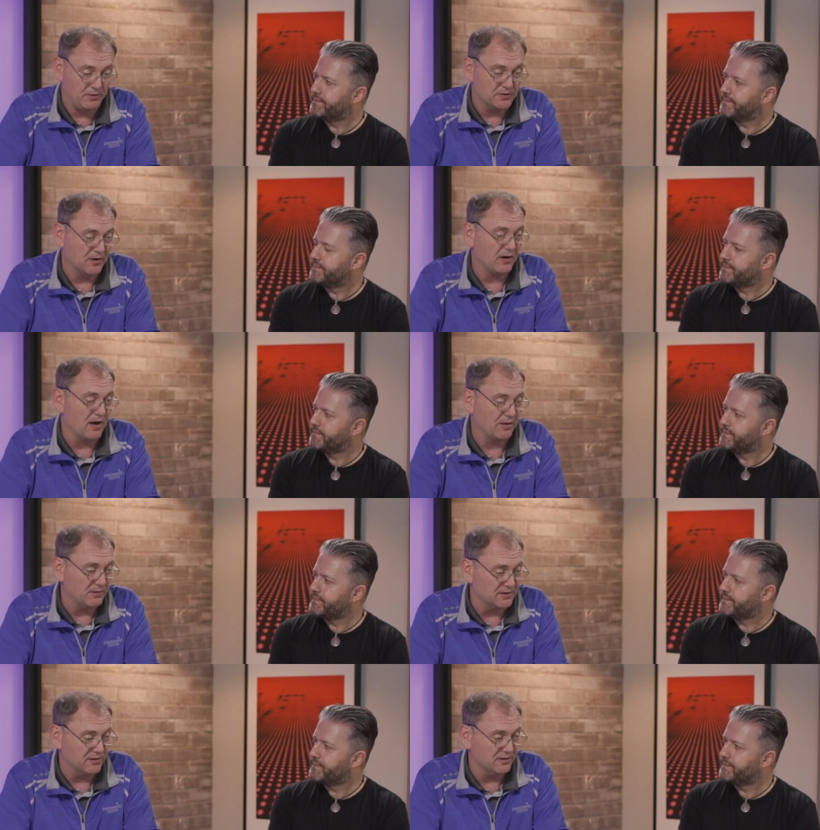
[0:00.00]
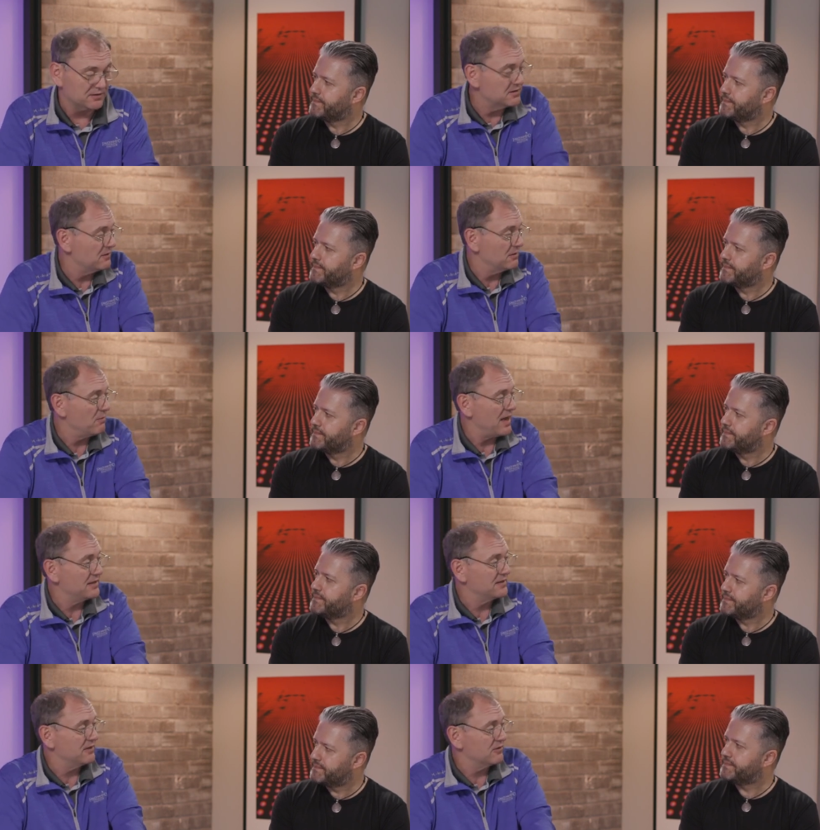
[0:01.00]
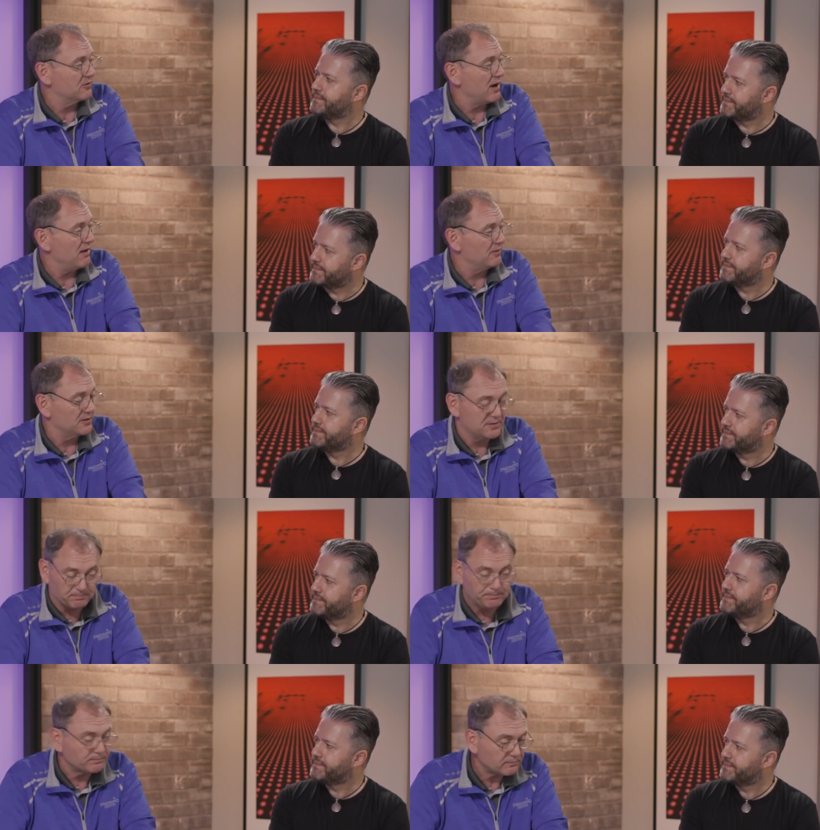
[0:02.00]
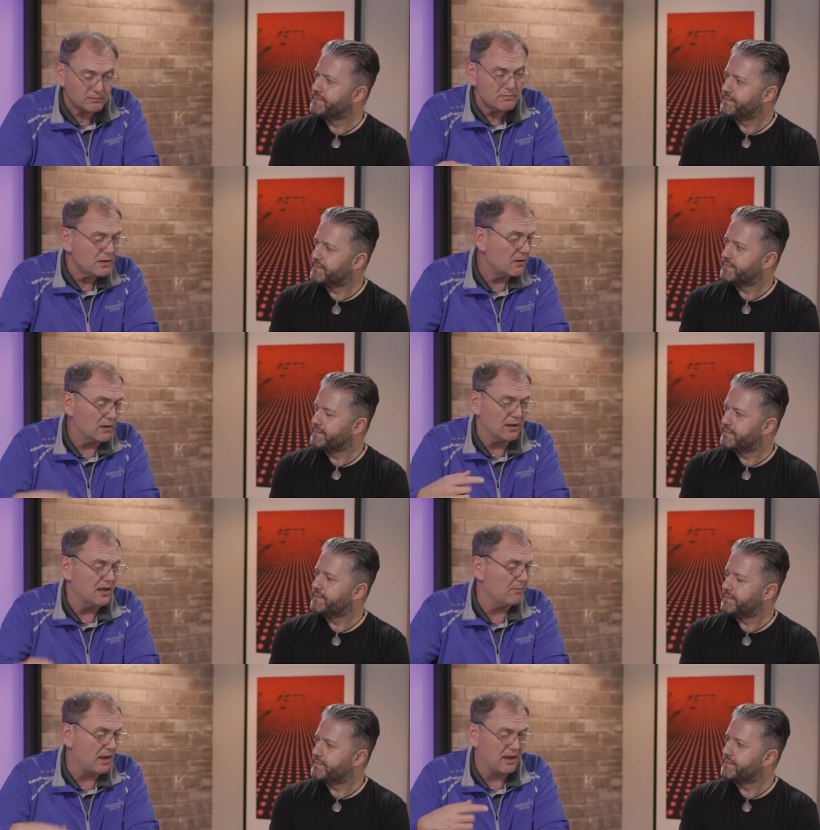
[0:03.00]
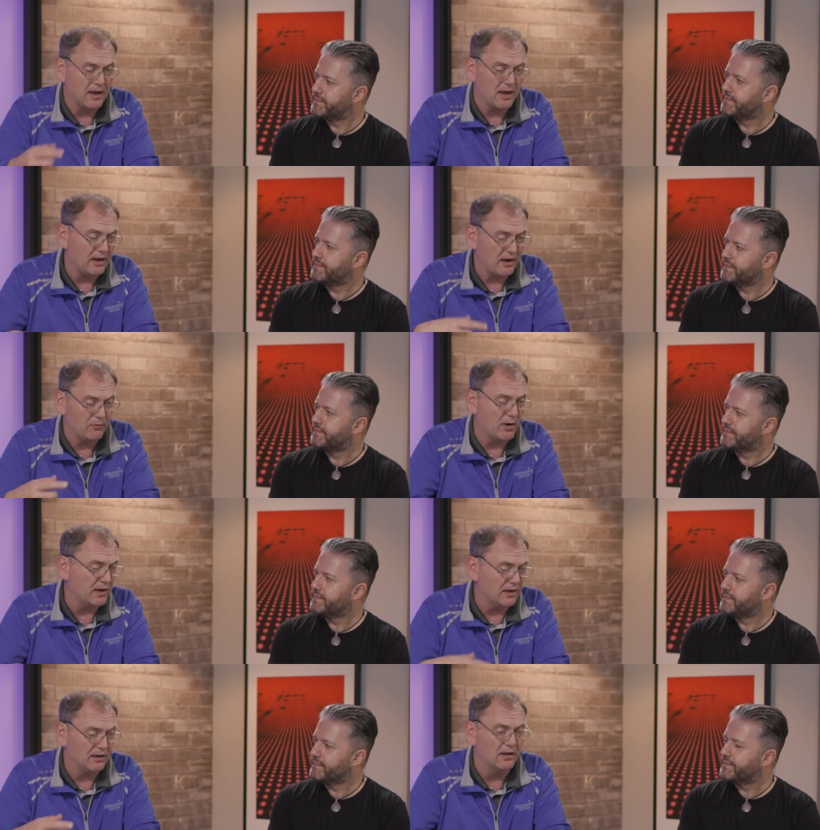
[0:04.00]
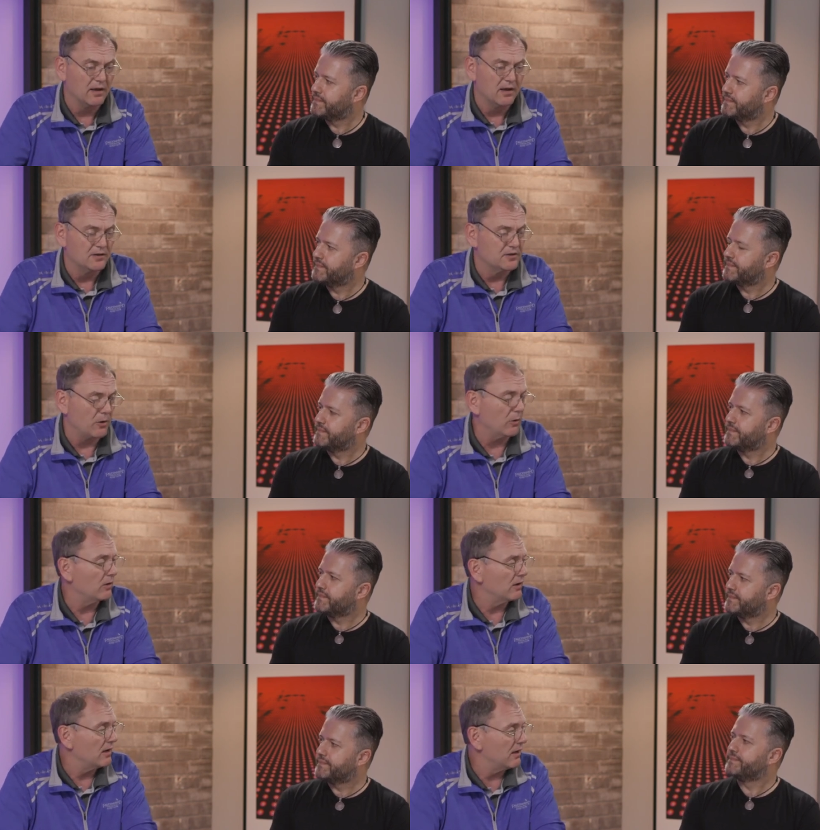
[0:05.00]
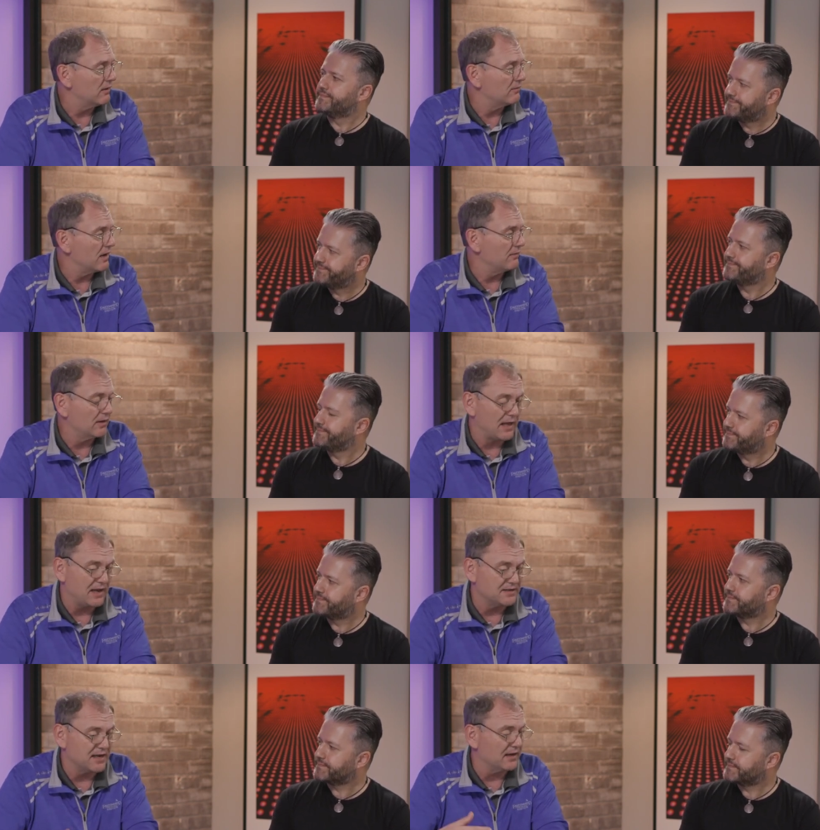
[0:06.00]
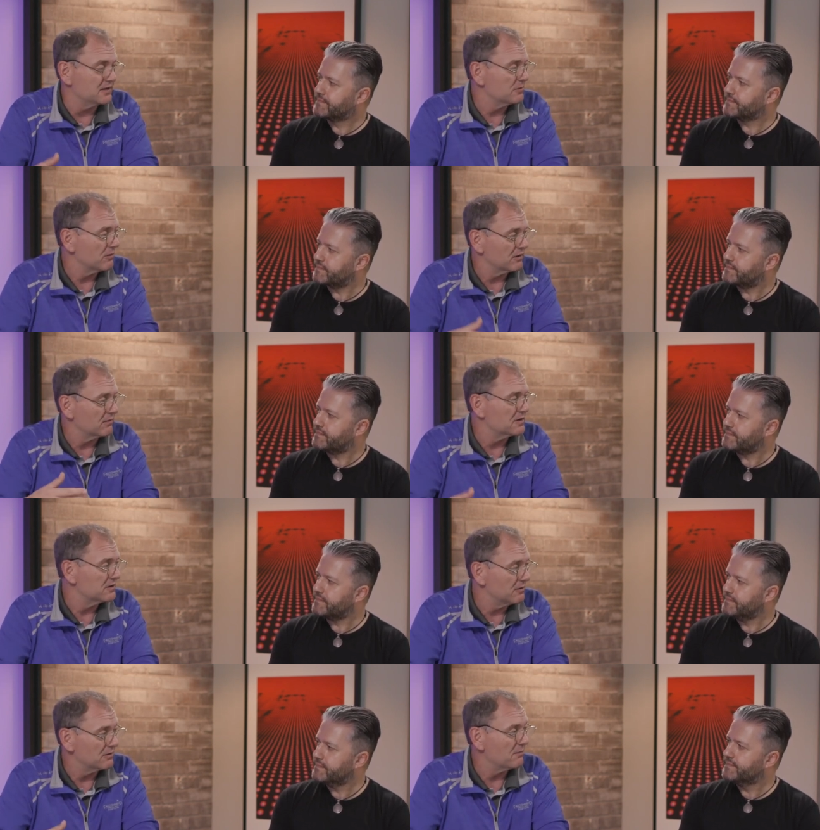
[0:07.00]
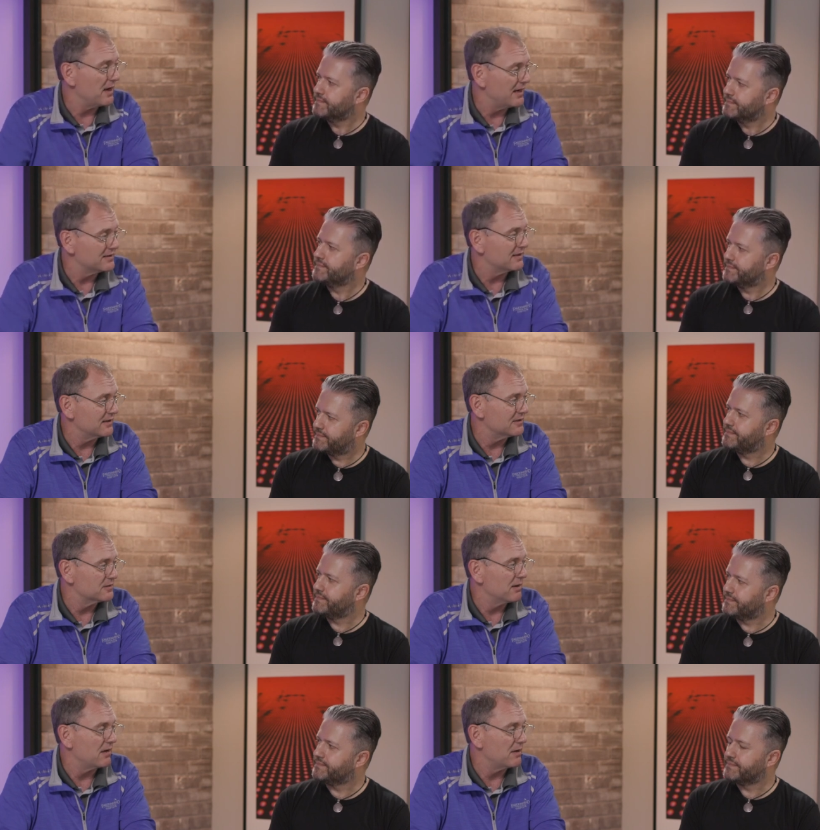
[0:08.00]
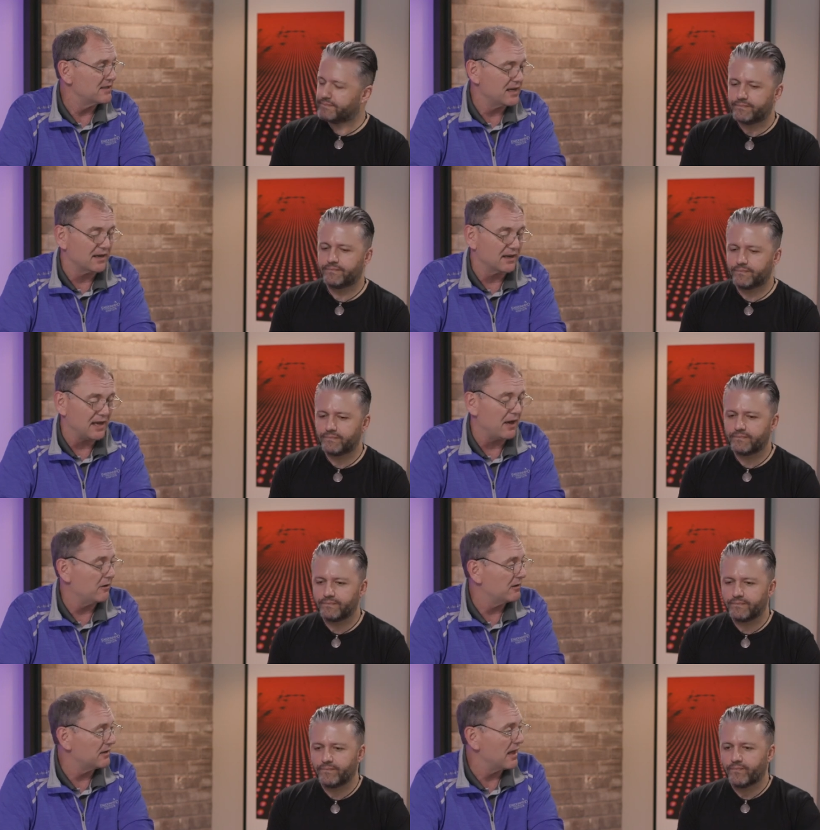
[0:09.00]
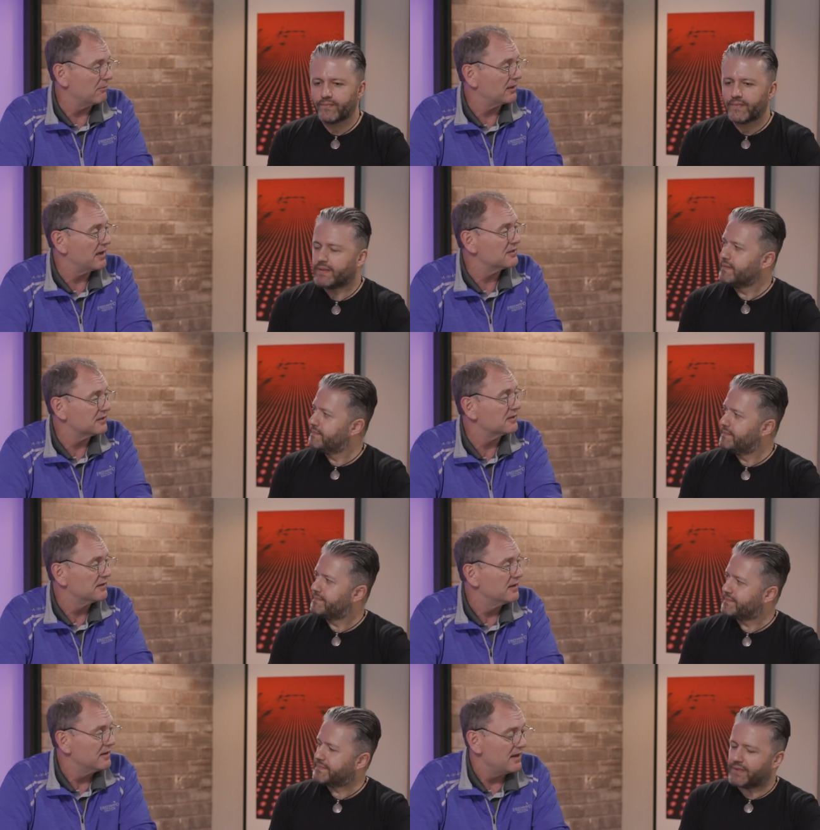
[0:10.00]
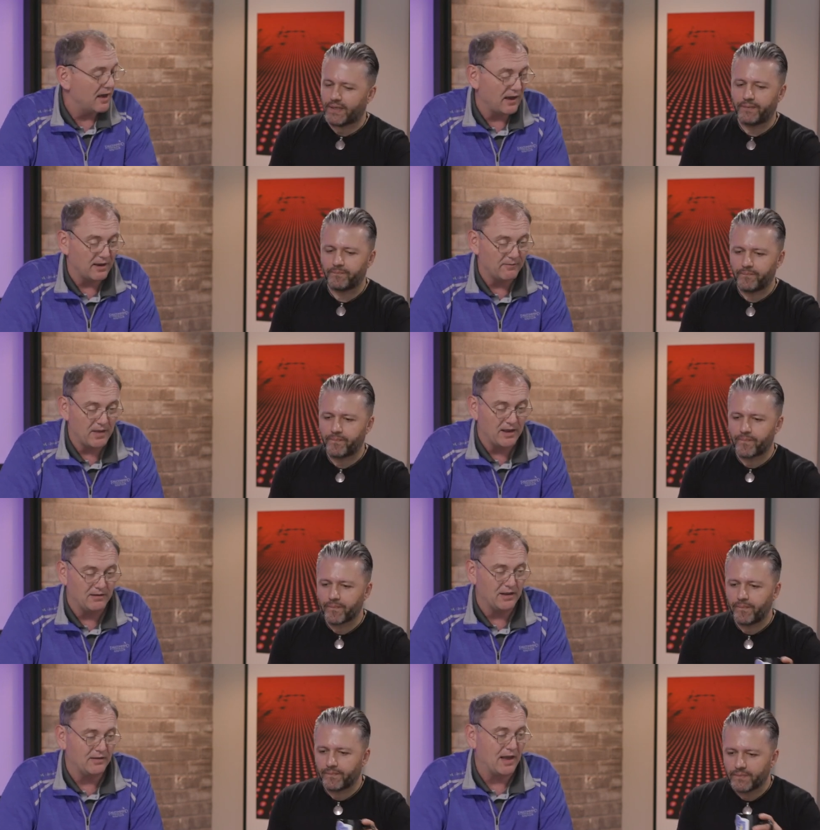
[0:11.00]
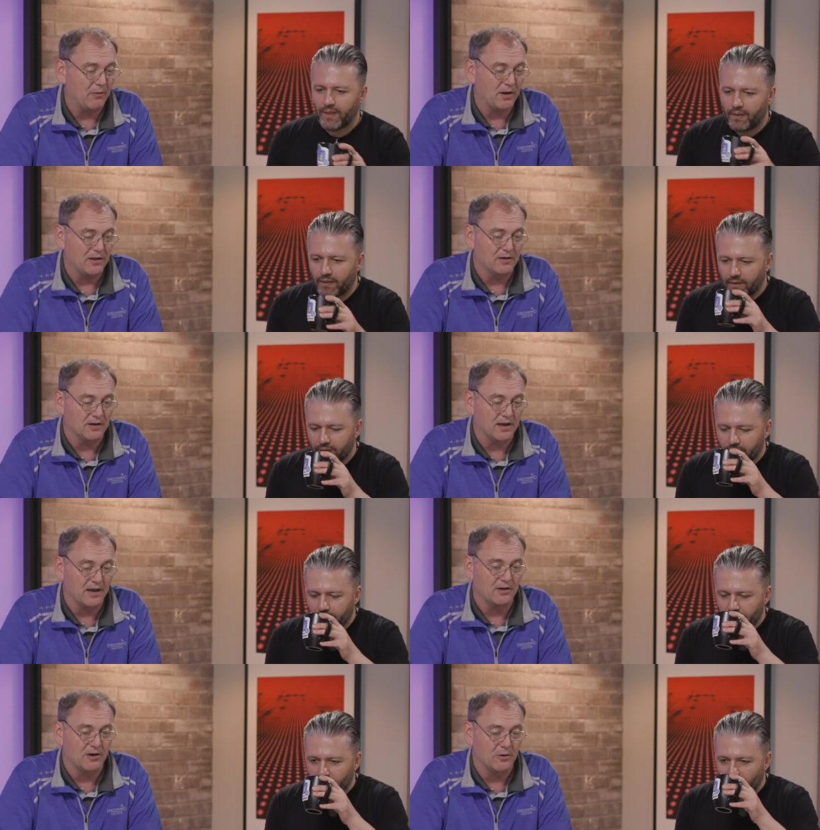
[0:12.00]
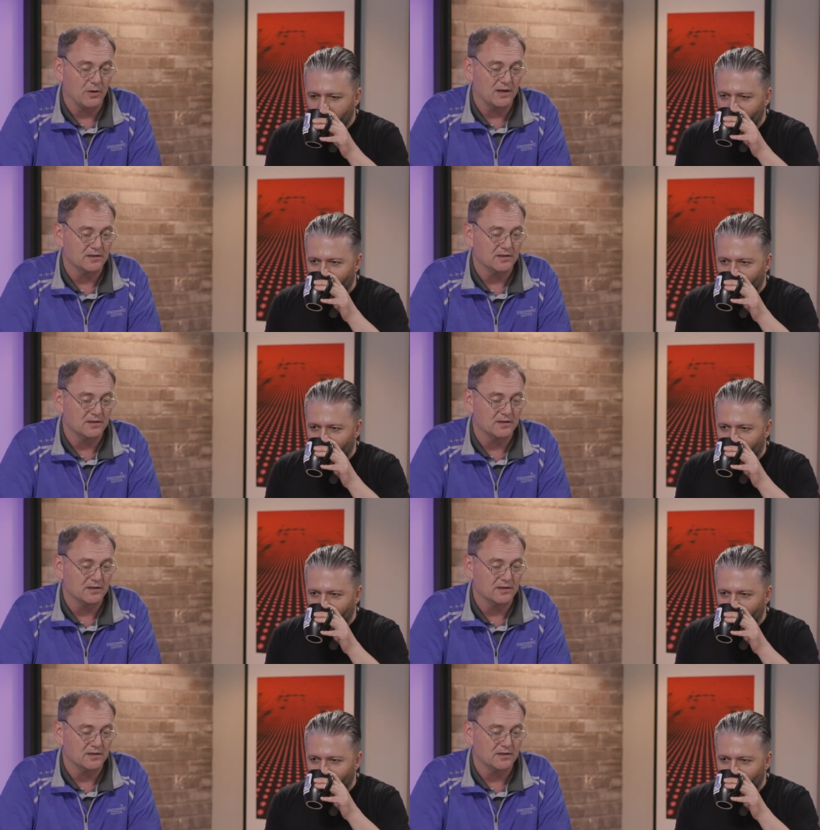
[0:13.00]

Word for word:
Speaker 1: you turn on the return consumed capacity in your mm-hmm. drivers, you can keep a, uh, a, running total of, of the last seconds worth of consumed capacity just mm-hmm. by maintaining a counter in the application. Right. Uh, and then that way you can kind of know when